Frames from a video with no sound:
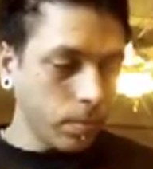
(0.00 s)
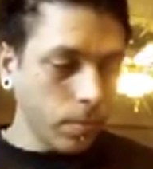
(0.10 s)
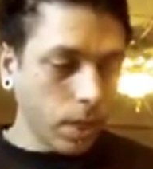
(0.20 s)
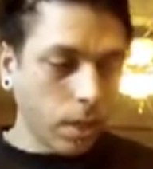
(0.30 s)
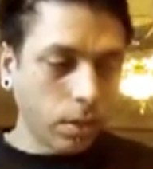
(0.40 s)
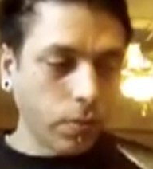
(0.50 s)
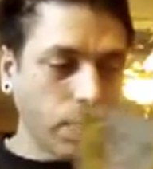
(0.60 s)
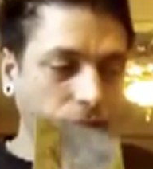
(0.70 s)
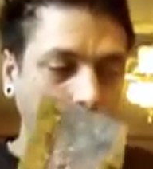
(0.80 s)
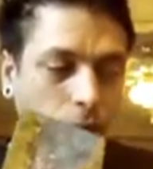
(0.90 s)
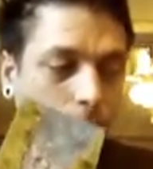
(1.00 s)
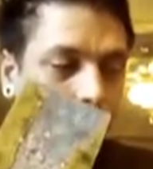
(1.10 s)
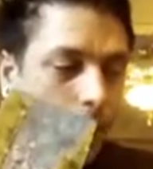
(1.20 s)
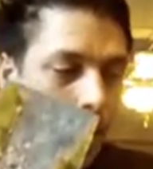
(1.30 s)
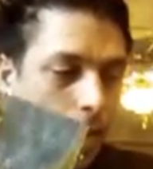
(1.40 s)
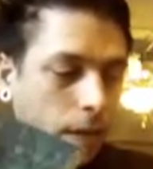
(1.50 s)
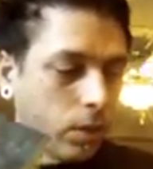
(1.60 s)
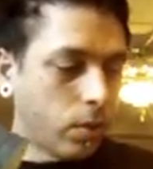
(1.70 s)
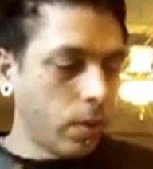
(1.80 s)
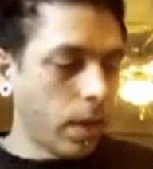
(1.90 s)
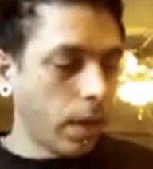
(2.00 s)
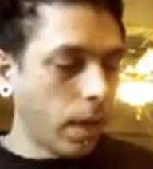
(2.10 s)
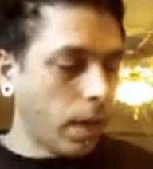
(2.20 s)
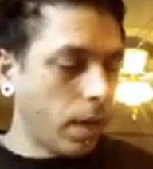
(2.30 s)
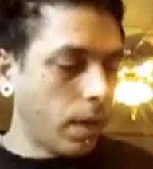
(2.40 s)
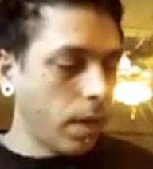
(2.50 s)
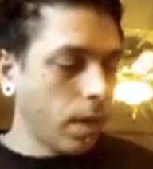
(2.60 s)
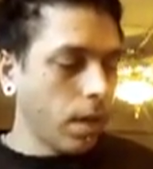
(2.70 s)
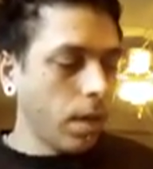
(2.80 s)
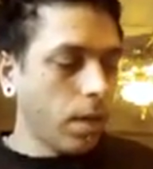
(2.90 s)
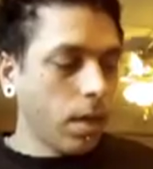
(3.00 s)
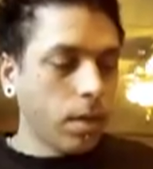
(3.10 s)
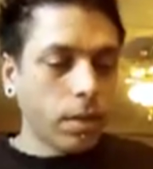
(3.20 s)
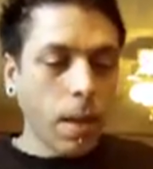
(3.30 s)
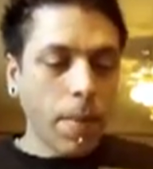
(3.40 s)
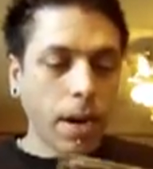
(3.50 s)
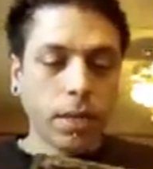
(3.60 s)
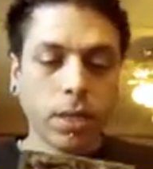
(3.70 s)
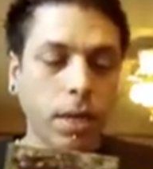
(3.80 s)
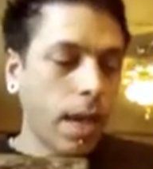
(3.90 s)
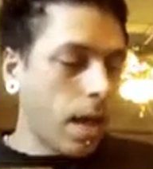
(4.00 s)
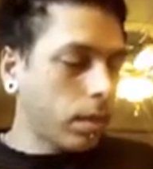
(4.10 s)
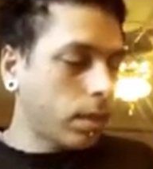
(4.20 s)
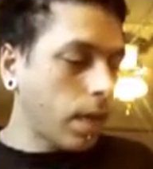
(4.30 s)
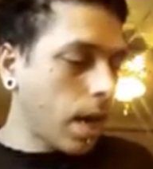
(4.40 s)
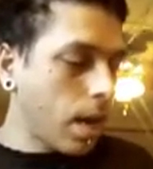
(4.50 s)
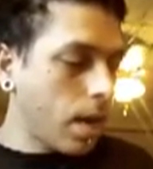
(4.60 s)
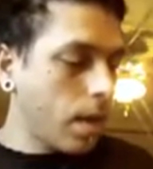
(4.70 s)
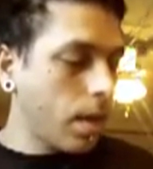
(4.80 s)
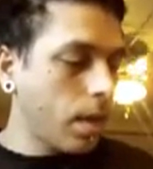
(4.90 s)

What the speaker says: and there's a river running by next to it, and dead bodies on the outside